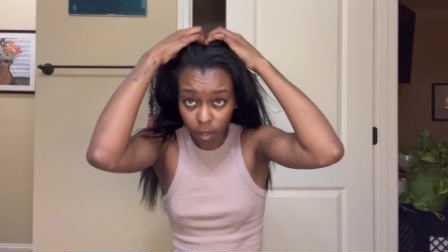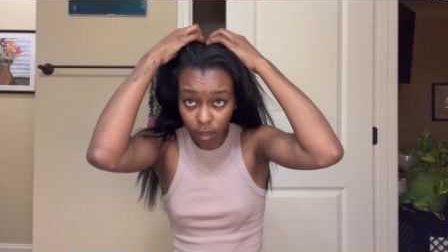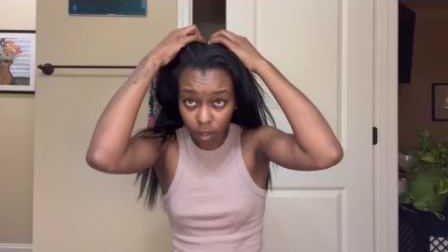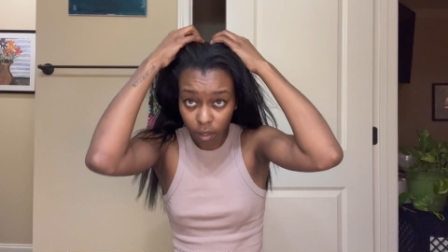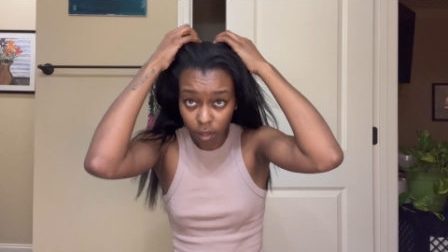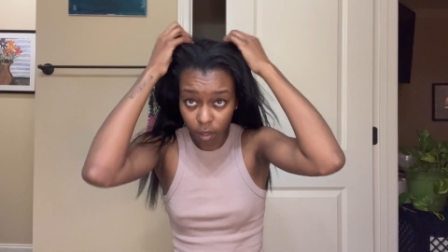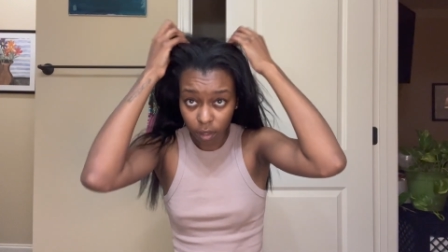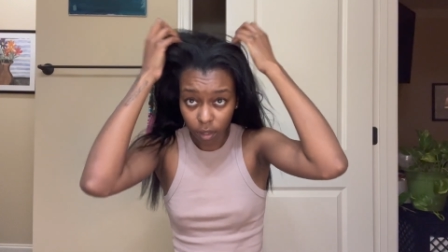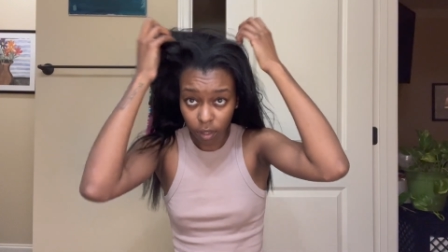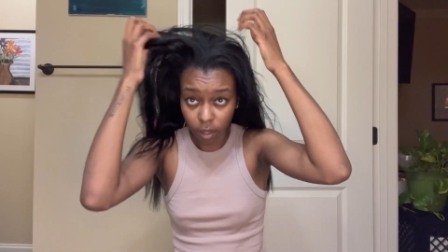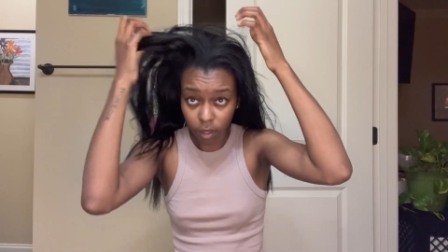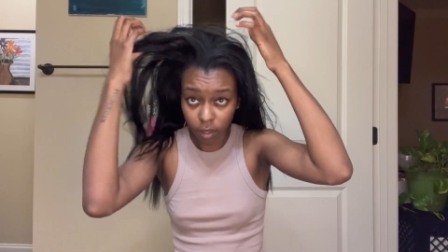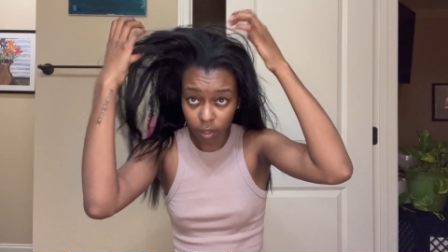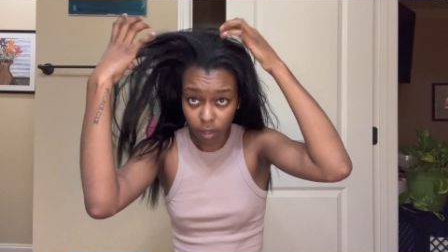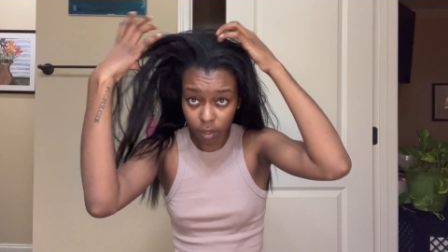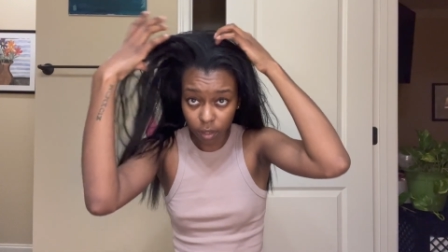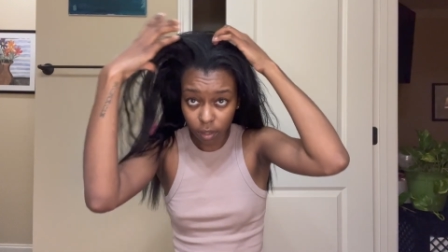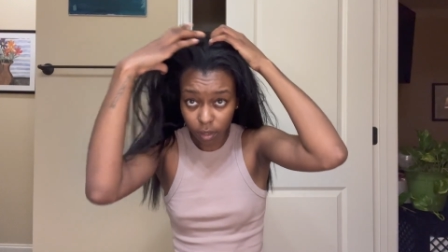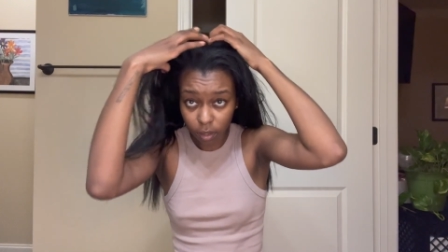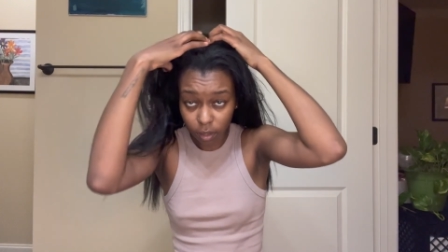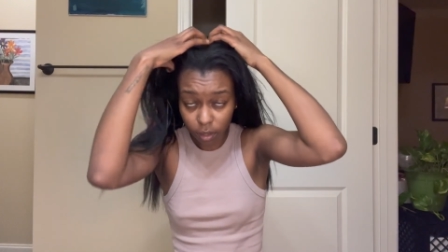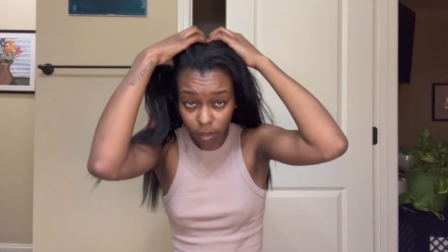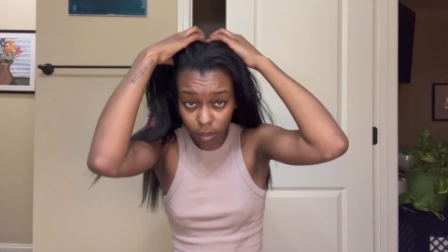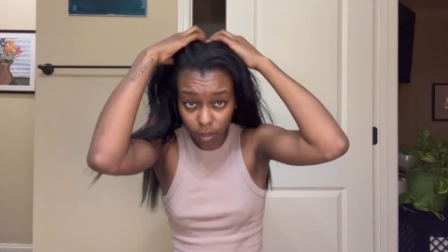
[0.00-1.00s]
because
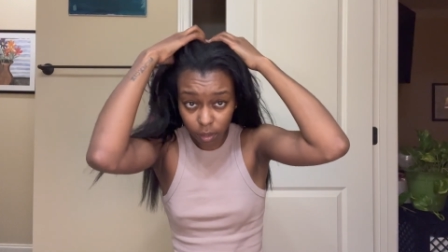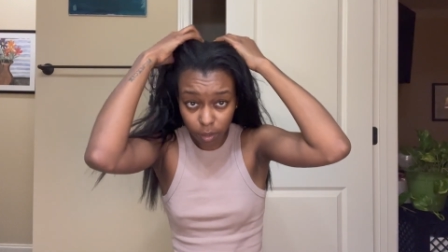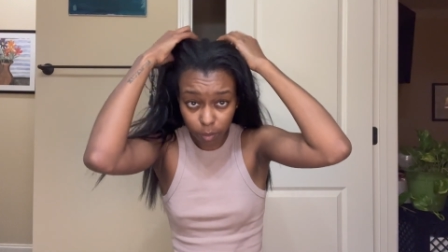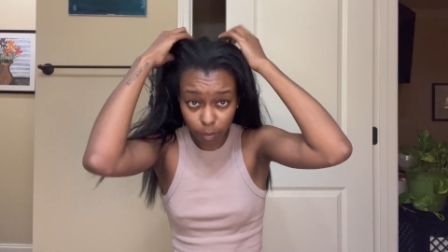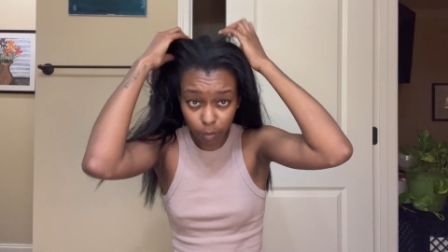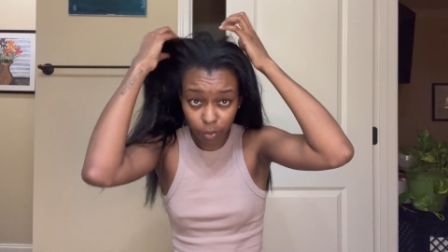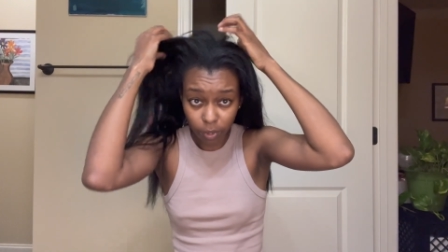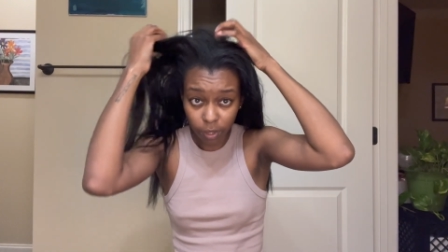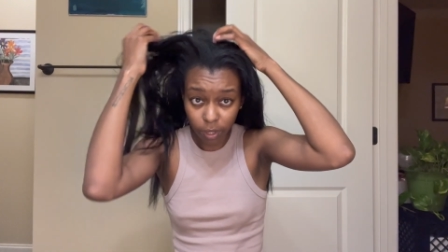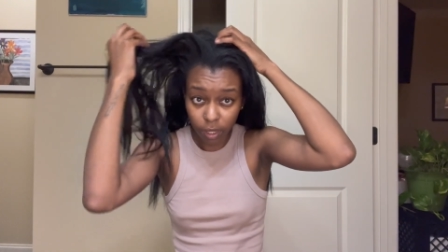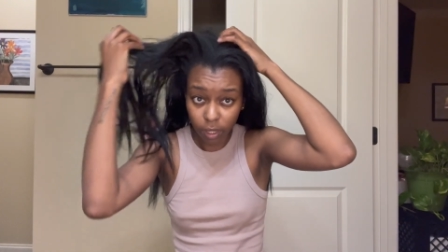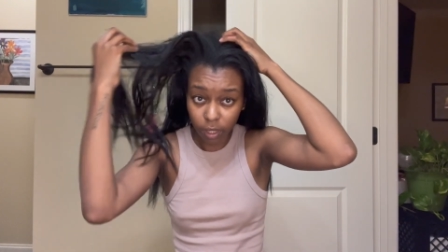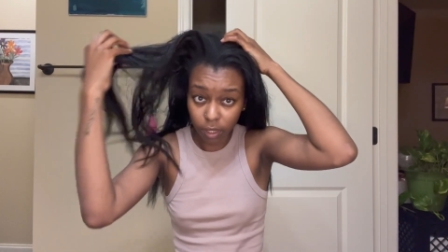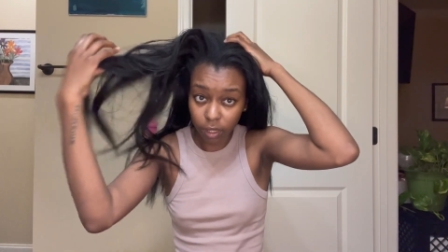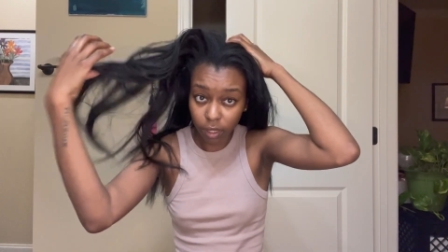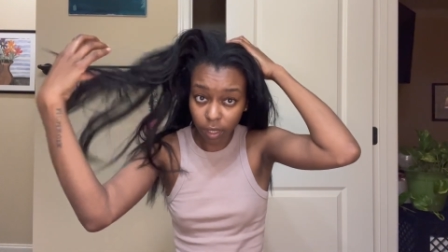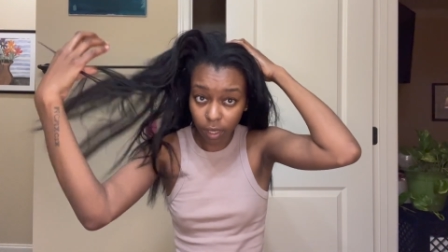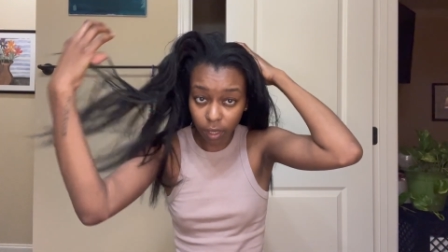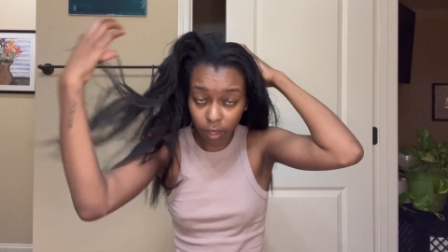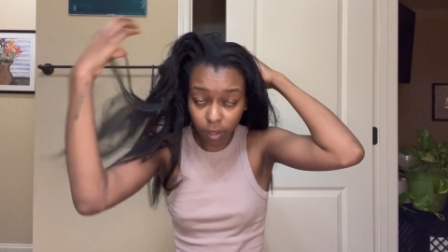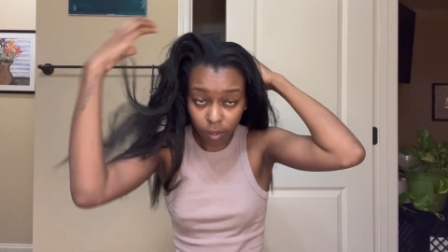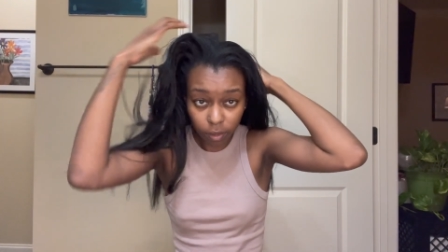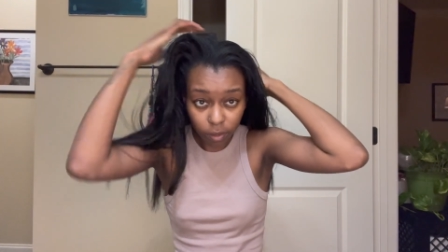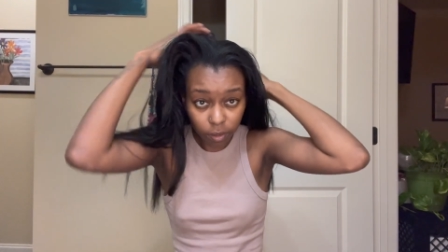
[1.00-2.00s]
it's pretty
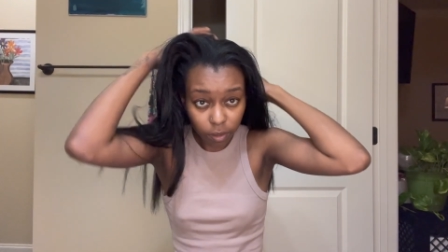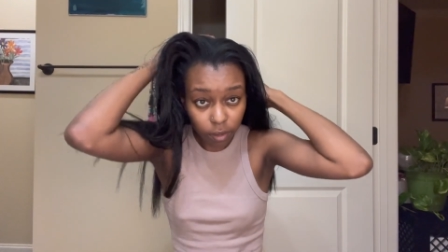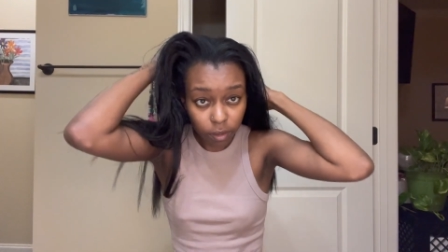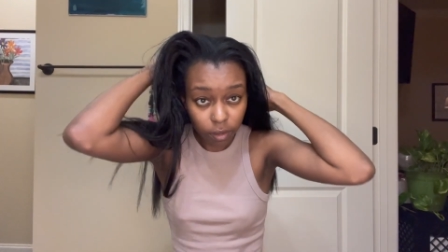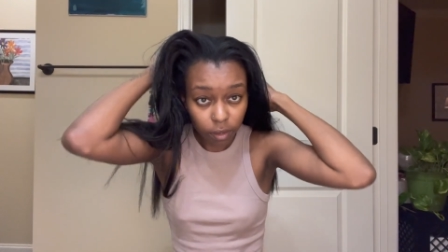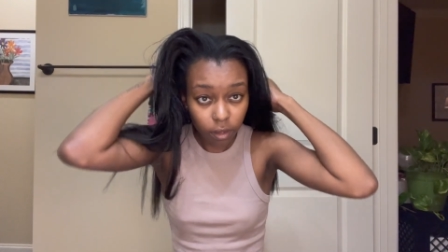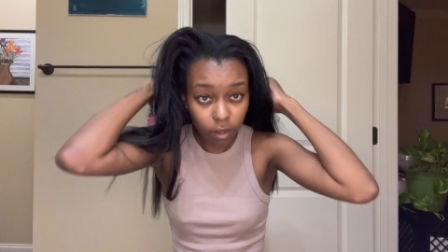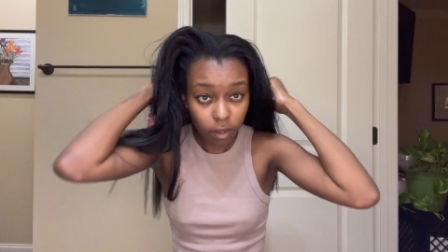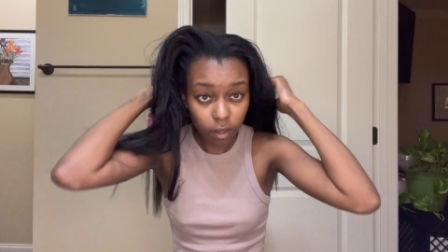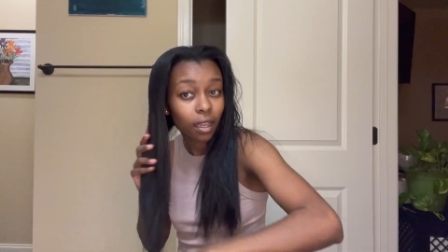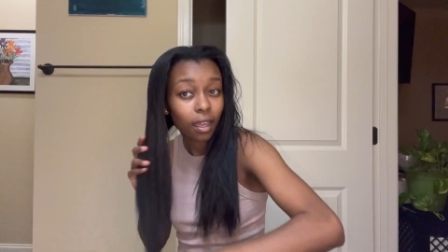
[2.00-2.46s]
tangled.